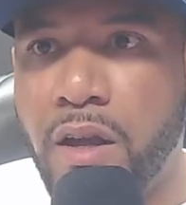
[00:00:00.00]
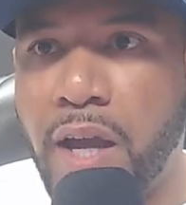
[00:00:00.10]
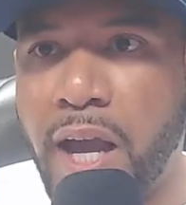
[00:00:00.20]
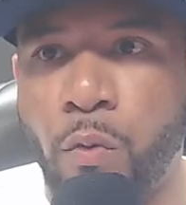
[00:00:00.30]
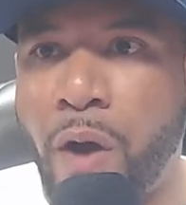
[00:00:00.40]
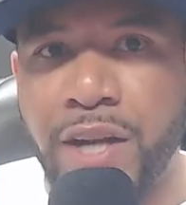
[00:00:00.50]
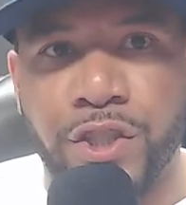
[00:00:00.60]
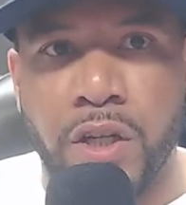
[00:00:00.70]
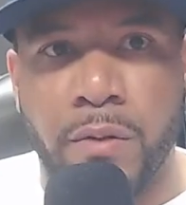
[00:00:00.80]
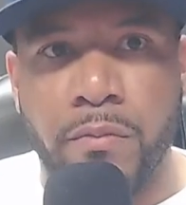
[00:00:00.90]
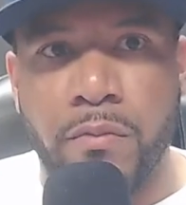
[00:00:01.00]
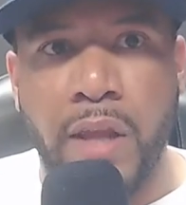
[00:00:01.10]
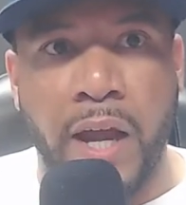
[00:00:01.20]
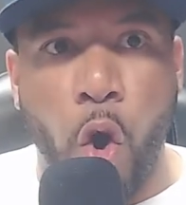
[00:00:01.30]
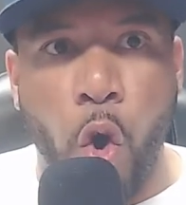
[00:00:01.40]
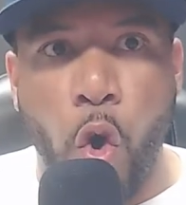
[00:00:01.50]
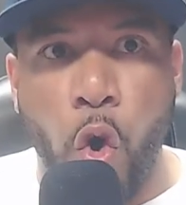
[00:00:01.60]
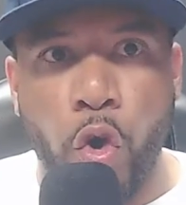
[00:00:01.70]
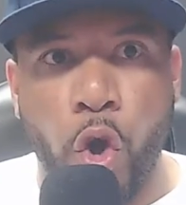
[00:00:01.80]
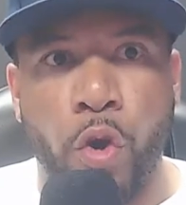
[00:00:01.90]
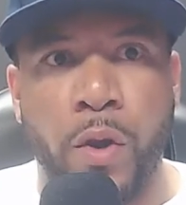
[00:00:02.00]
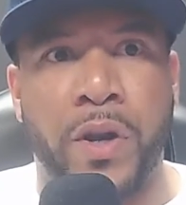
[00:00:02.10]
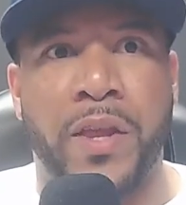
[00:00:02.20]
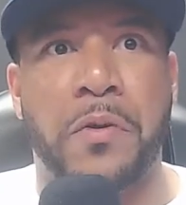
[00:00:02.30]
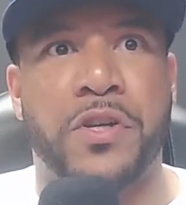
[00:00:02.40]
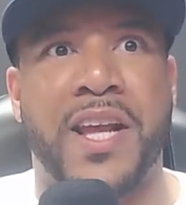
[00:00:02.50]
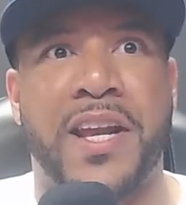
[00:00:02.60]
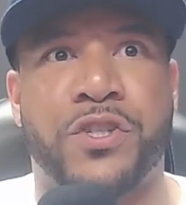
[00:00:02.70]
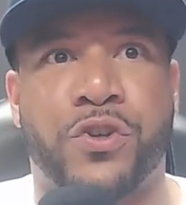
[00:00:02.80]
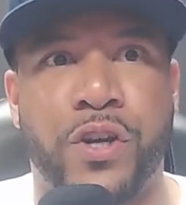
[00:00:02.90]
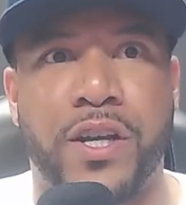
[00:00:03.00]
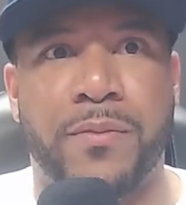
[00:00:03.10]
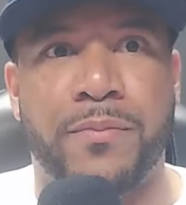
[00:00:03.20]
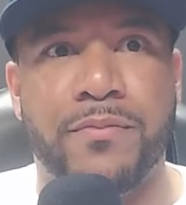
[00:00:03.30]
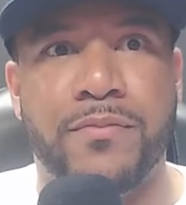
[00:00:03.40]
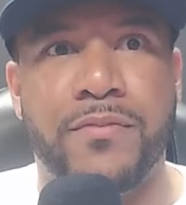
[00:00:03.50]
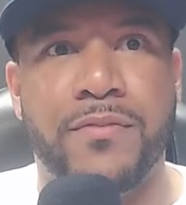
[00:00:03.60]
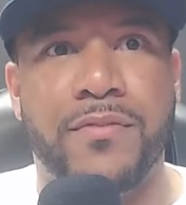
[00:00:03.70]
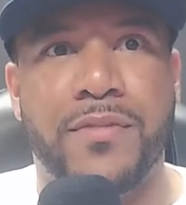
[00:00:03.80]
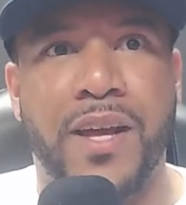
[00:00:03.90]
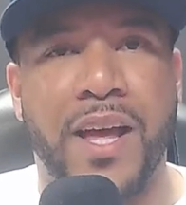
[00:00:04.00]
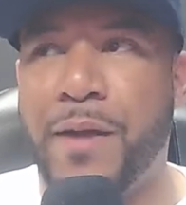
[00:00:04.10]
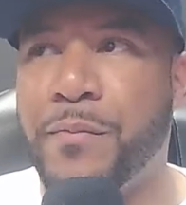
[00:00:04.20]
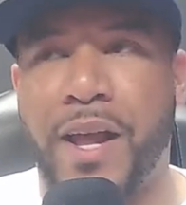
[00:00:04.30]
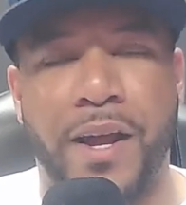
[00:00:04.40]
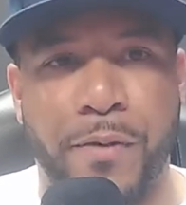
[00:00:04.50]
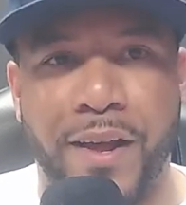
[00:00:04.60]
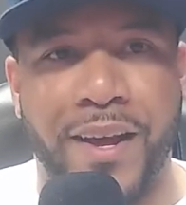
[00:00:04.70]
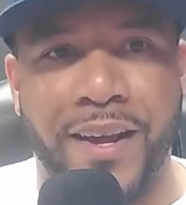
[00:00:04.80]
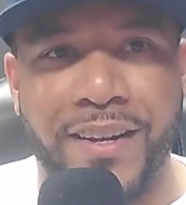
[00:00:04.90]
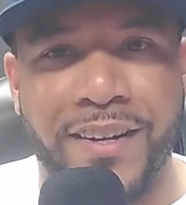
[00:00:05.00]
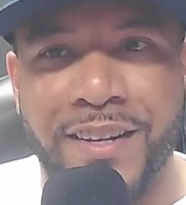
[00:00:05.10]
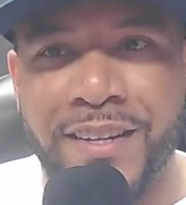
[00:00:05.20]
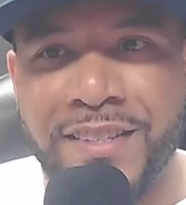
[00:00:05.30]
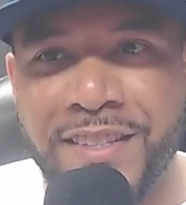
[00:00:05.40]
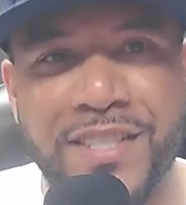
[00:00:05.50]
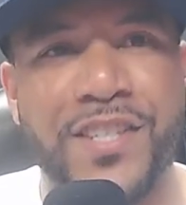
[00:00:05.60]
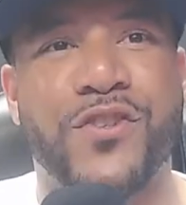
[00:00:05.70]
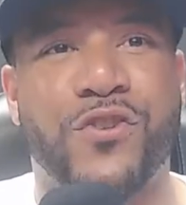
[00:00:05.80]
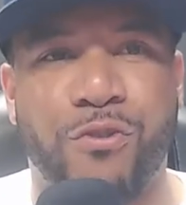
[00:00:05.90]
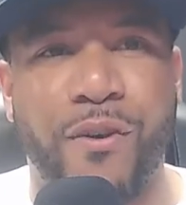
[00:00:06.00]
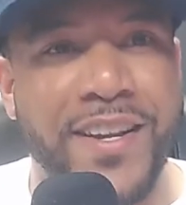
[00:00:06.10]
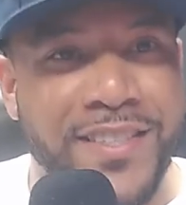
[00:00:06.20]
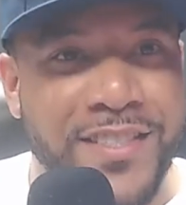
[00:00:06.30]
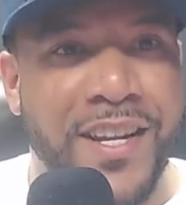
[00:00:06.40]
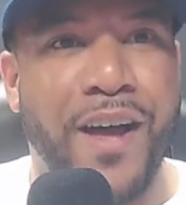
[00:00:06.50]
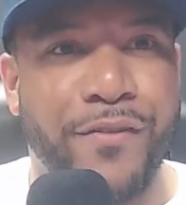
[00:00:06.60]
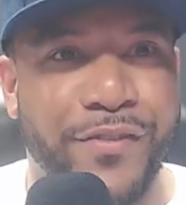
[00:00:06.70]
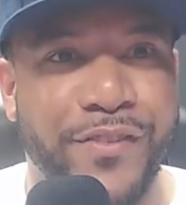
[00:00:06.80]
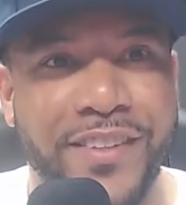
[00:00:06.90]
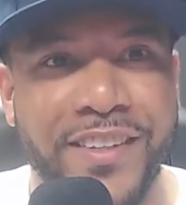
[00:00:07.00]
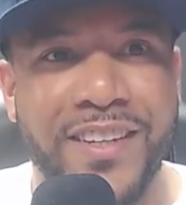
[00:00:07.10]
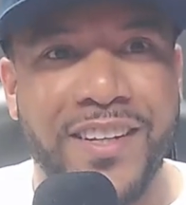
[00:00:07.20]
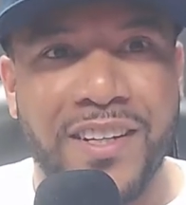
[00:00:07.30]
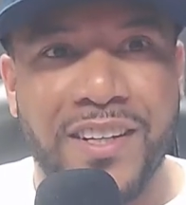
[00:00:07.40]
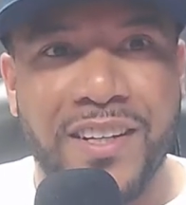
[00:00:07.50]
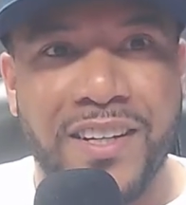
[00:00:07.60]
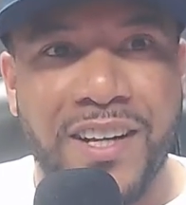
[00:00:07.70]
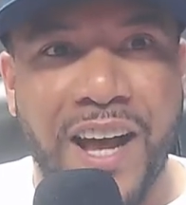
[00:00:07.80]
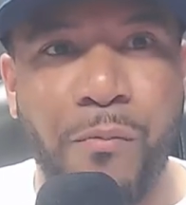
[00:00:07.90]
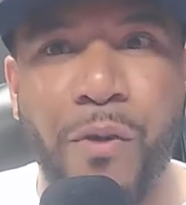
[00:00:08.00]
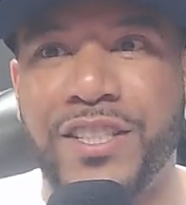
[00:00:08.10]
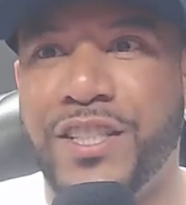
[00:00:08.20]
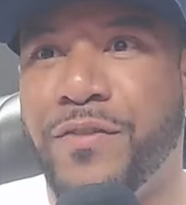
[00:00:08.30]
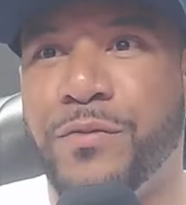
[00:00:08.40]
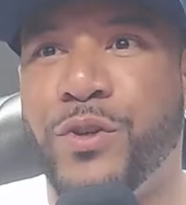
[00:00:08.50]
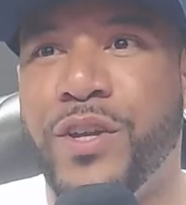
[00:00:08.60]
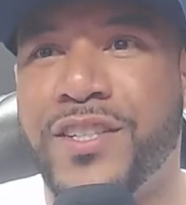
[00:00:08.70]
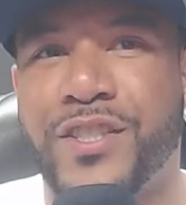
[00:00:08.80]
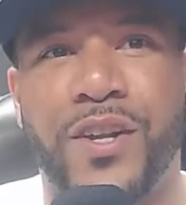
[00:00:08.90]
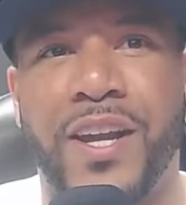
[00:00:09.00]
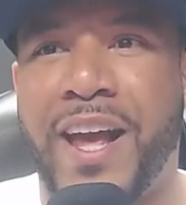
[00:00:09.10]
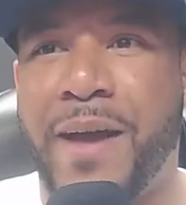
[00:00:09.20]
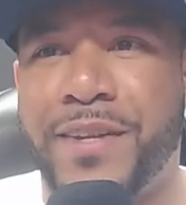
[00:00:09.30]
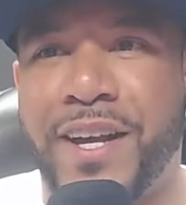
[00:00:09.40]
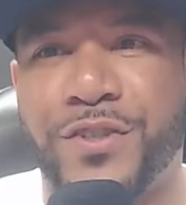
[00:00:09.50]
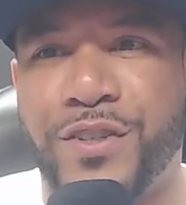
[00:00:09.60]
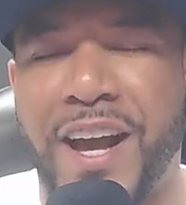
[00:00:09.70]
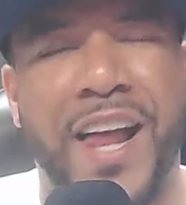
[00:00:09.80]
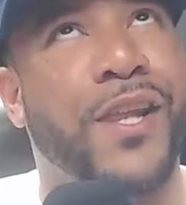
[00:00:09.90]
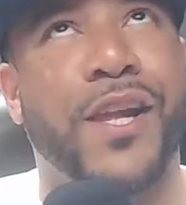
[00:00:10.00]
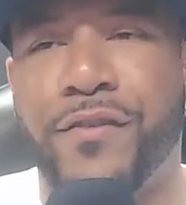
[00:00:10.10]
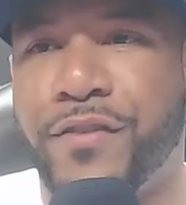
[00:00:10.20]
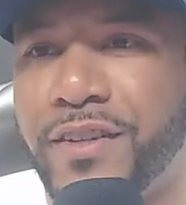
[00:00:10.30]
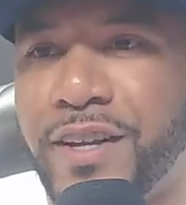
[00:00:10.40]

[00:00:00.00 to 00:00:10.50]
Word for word: and watched them. Yeah. Like old, when they were just at his crib. And I'm like, man, this is great stuff. Yeah. I'm watching shit from 2 years ago like it happened yesterday. I love it. I